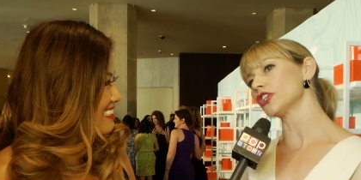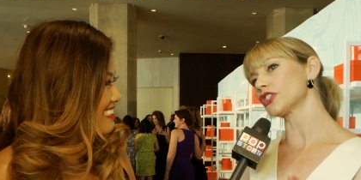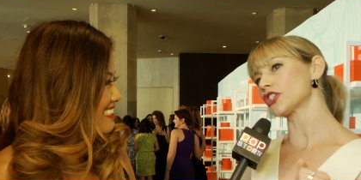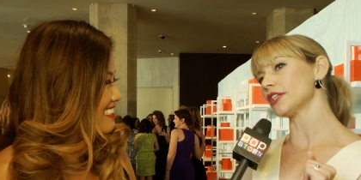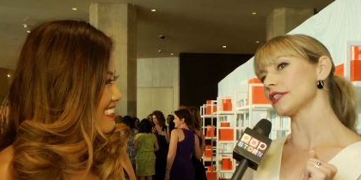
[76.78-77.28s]

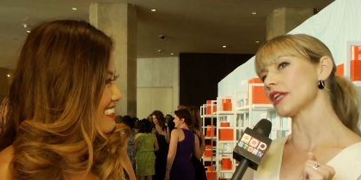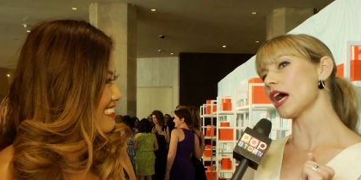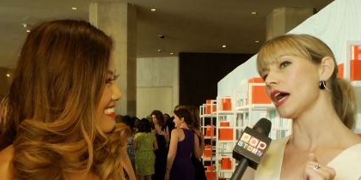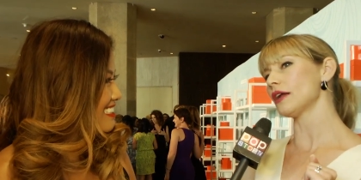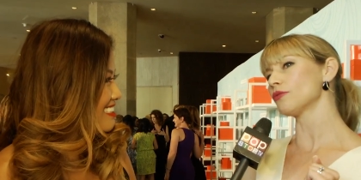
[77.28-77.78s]
Speaker 1: she's
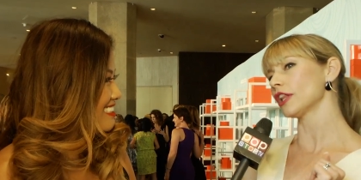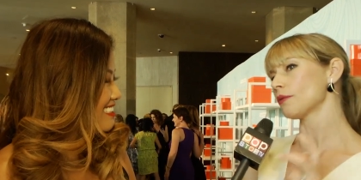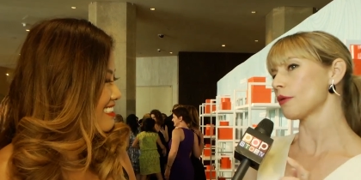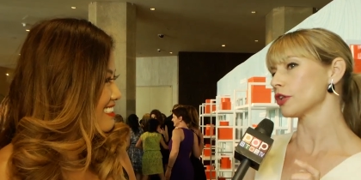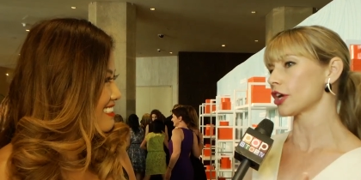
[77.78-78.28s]
not really
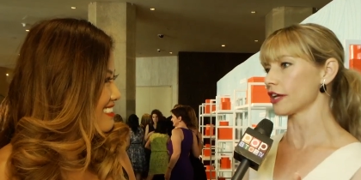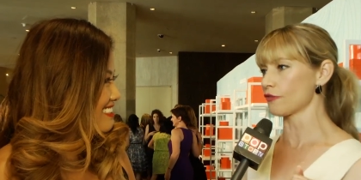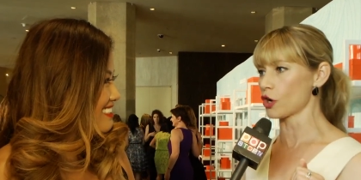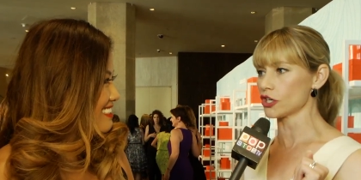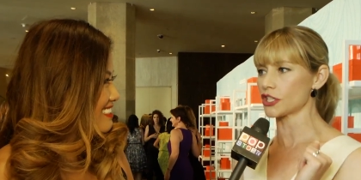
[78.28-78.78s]
what we're looking
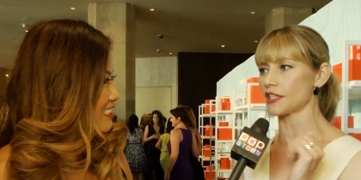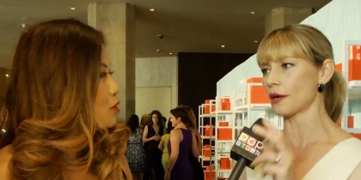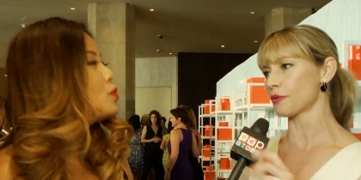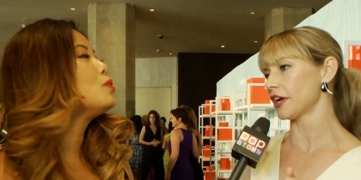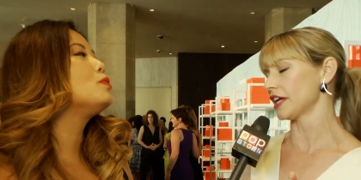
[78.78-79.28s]
for. She's
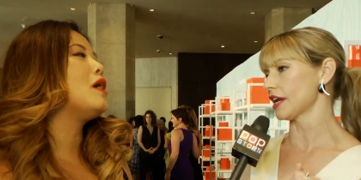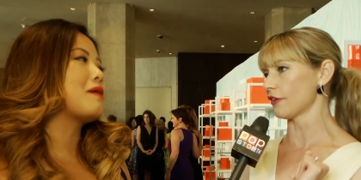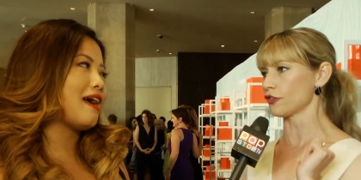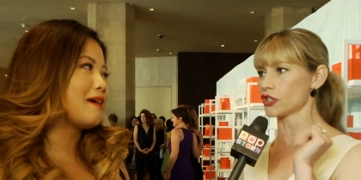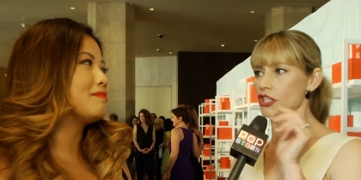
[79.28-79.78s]
not pretty
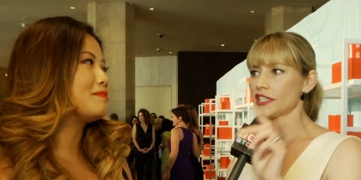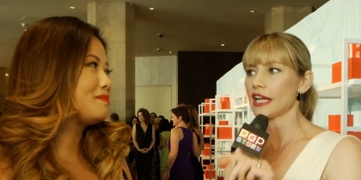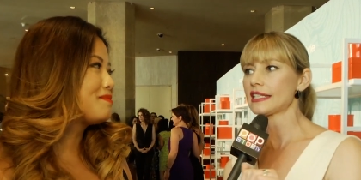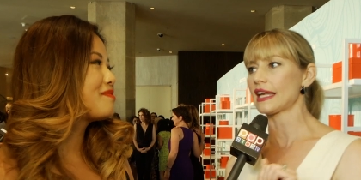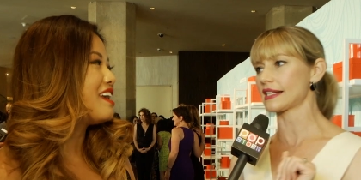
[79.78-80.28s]
enough, or she's
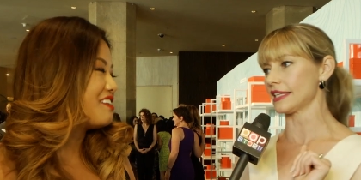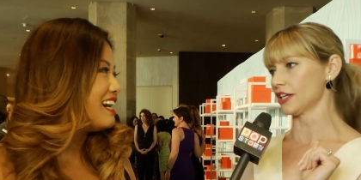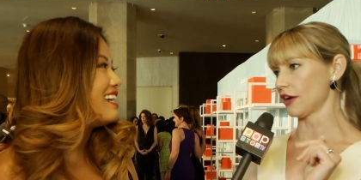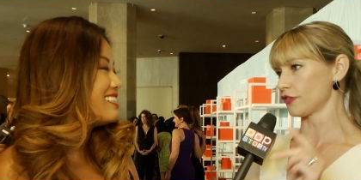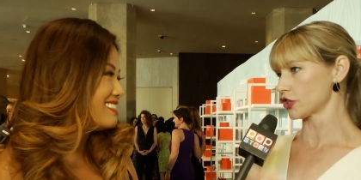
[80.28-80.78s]
not sexy
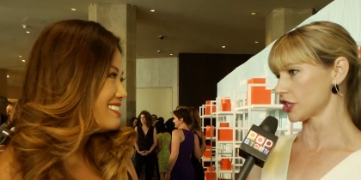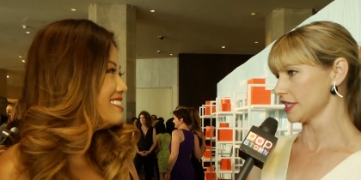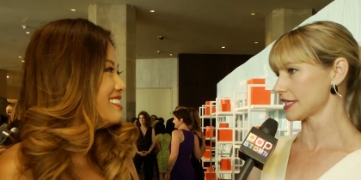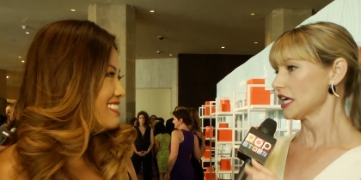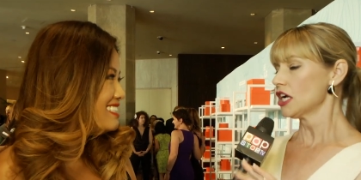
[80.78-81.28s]
enough, or
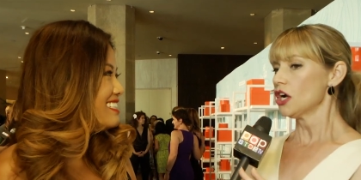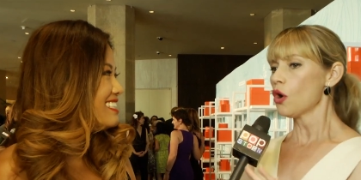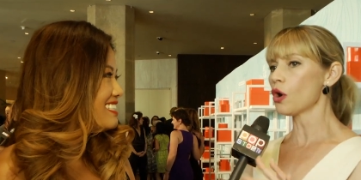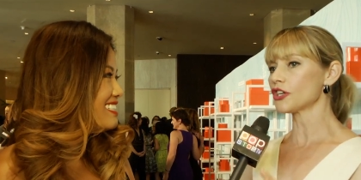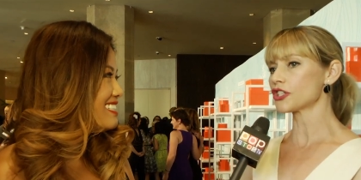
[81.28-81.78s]
she's,
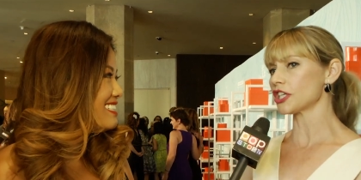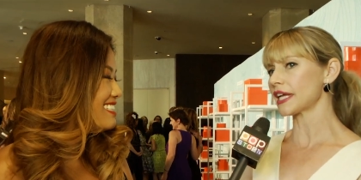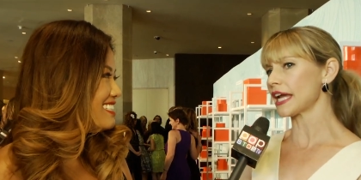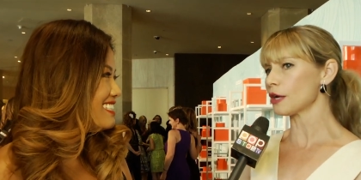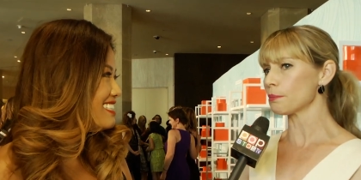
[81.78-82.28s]
or she
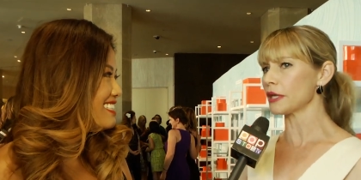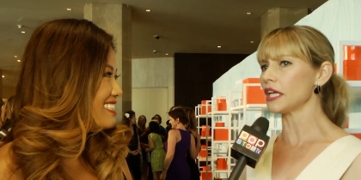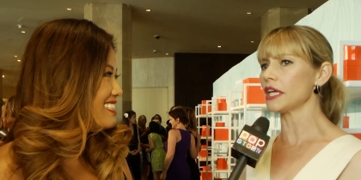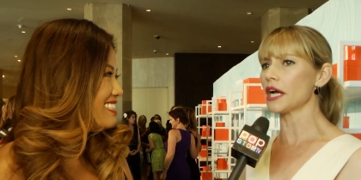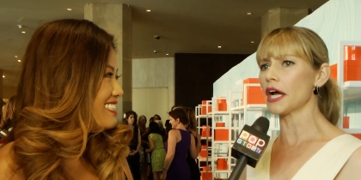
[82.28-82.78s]
can't
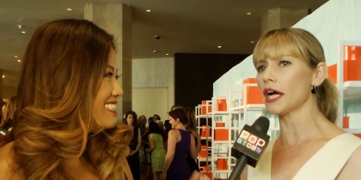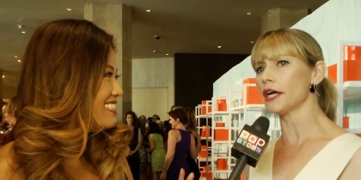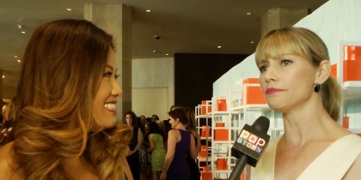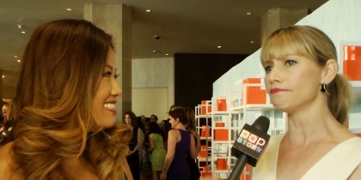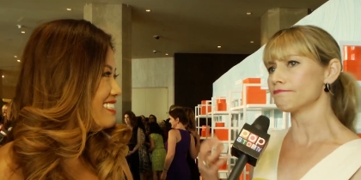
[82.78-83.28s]
be.
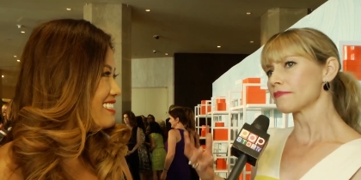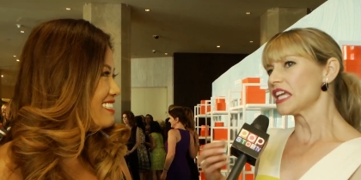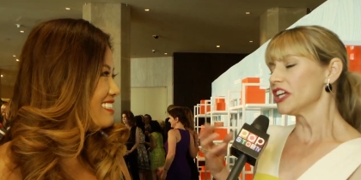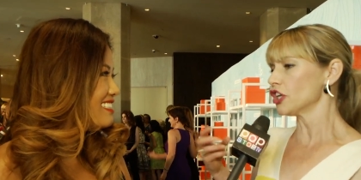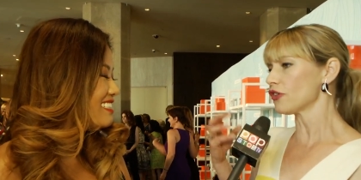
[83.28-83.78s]
Um,
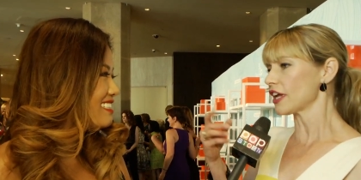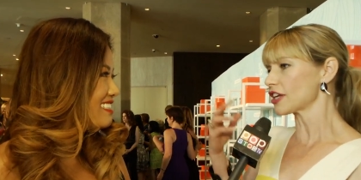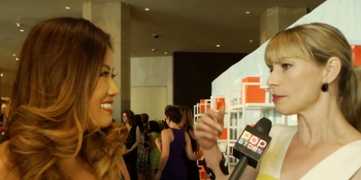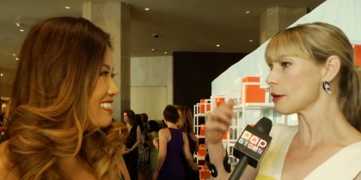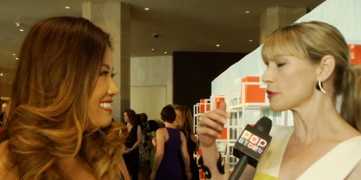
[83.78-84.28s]
you know, they'd
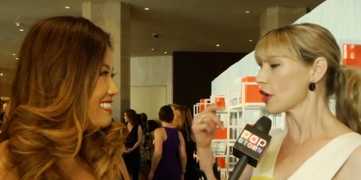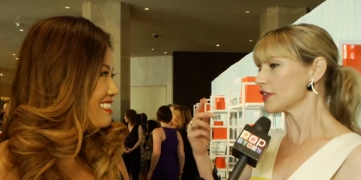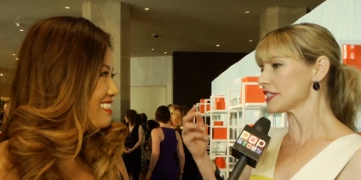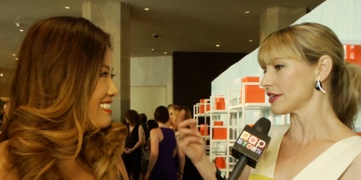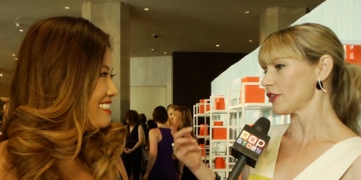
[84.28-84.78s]
come up with all
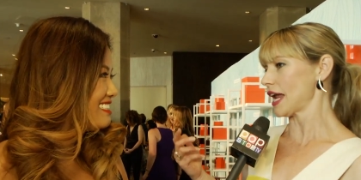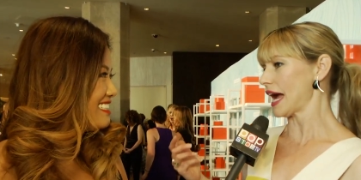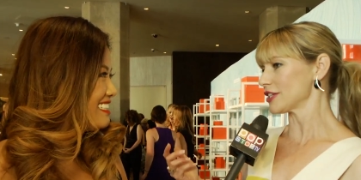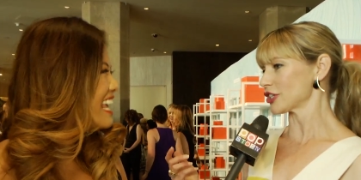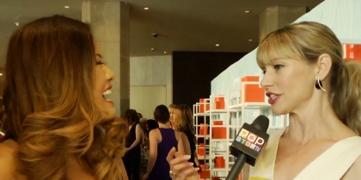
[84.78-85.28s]
these different
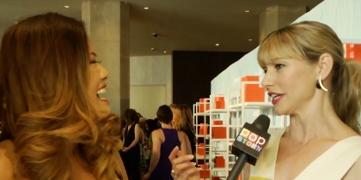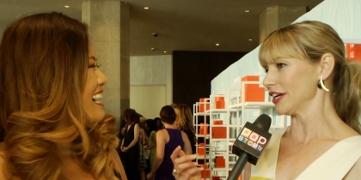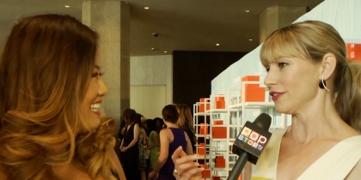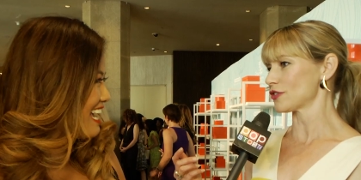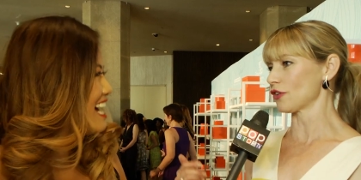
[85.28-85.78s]

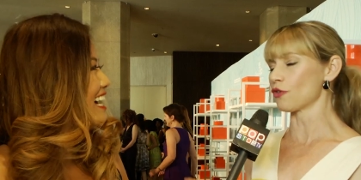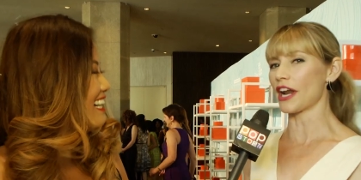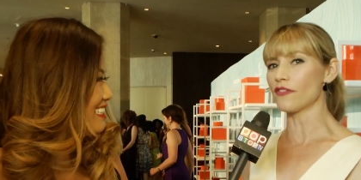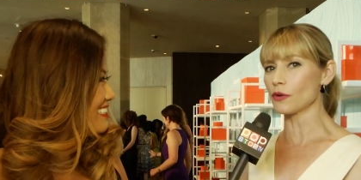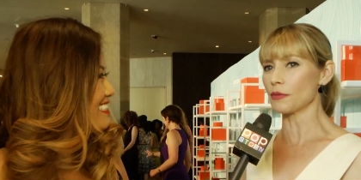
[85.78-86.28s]
adjectives of
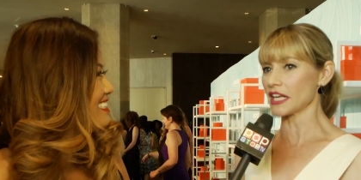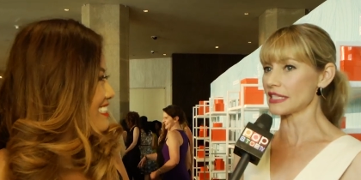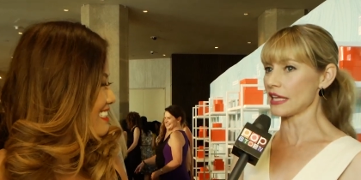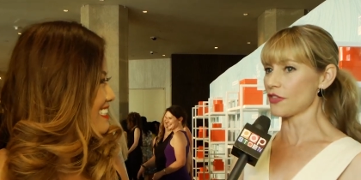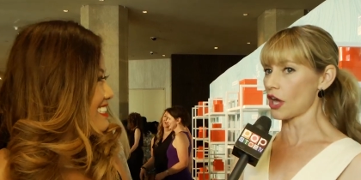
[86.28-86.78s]
whatever because
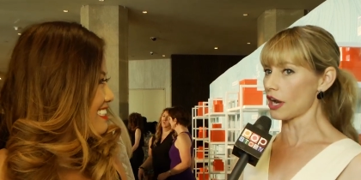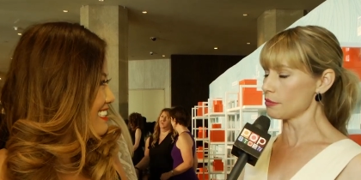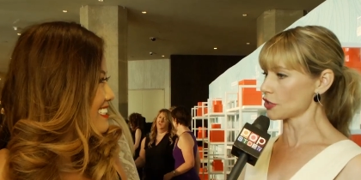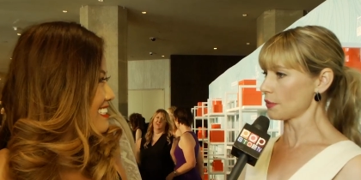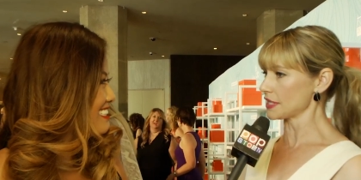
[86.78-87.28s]
they thought I
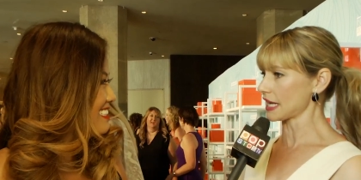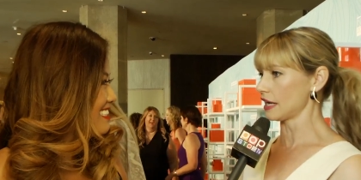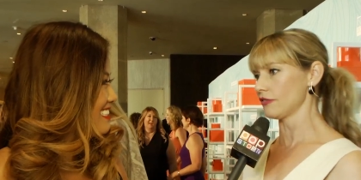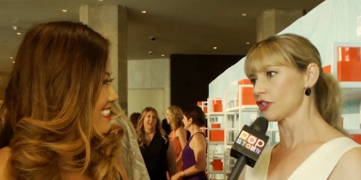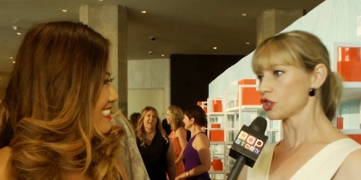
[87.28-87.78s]
was always
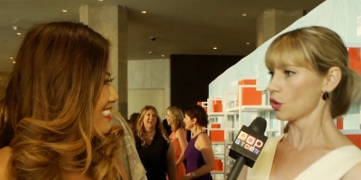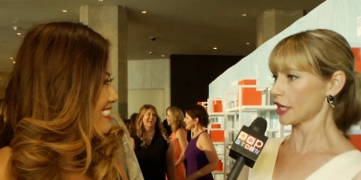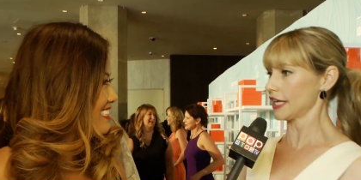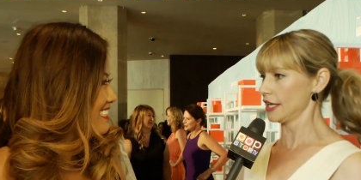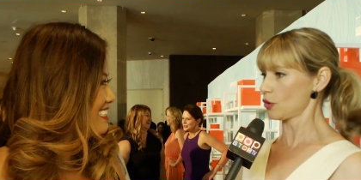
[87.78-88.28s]
kind of the
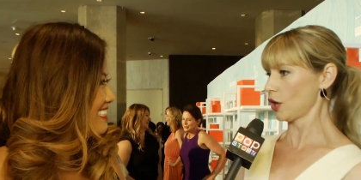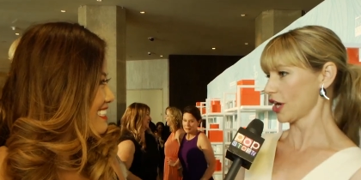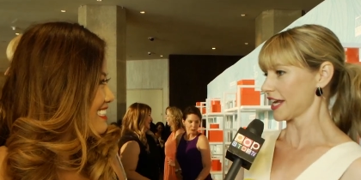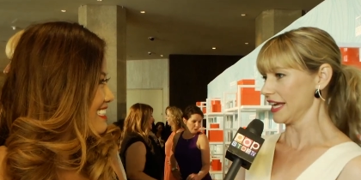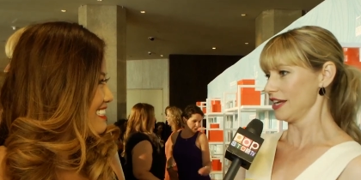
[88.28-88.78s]
dorky,
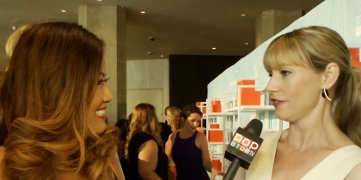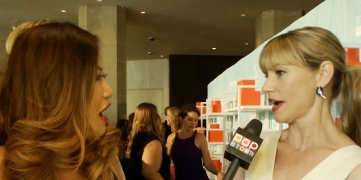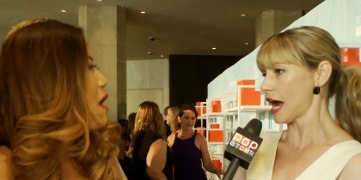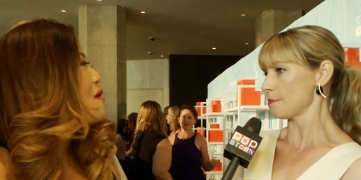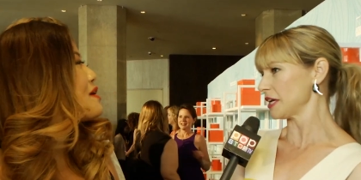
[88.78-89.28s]
quirky,
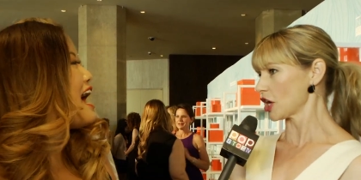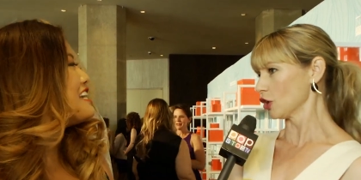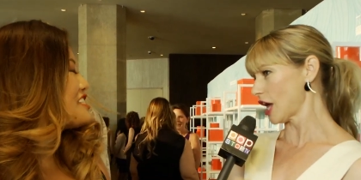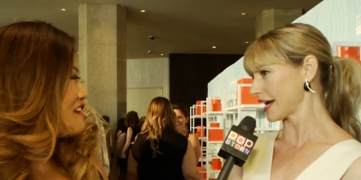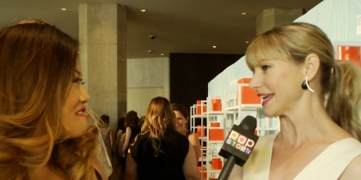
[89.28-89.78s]

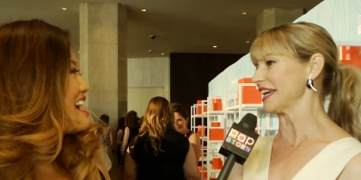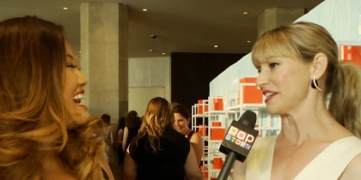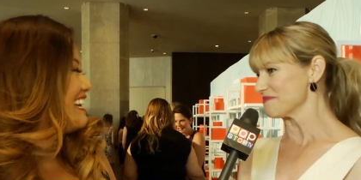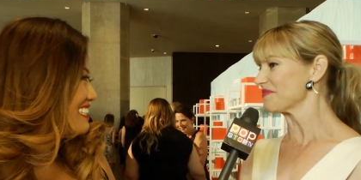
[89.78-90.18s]
happy-go-lucky. Okay.